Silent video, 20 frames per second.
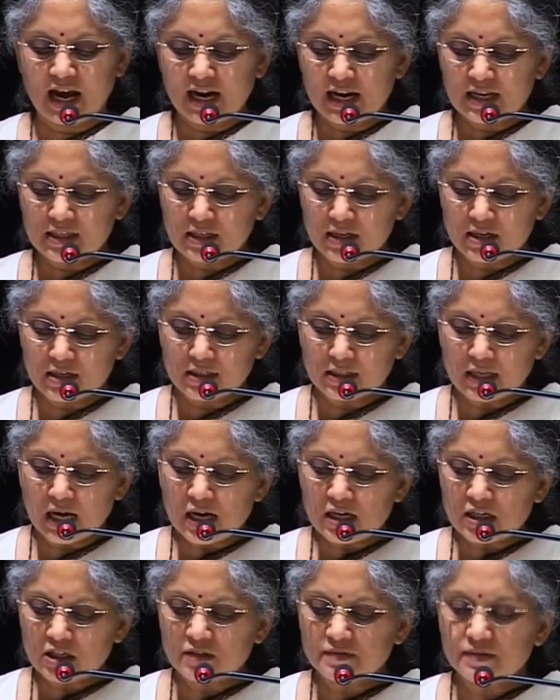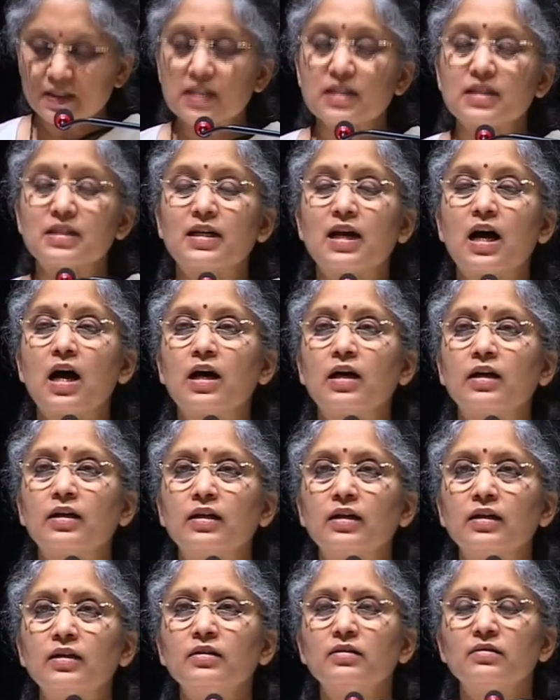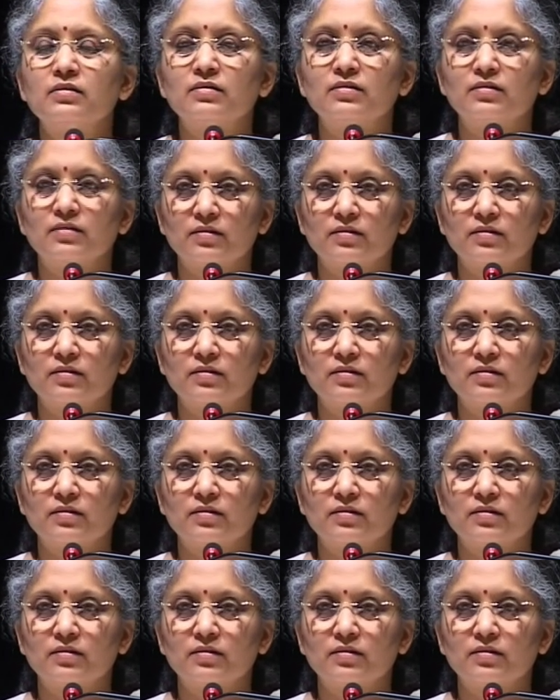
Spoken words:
And as a result of this raga,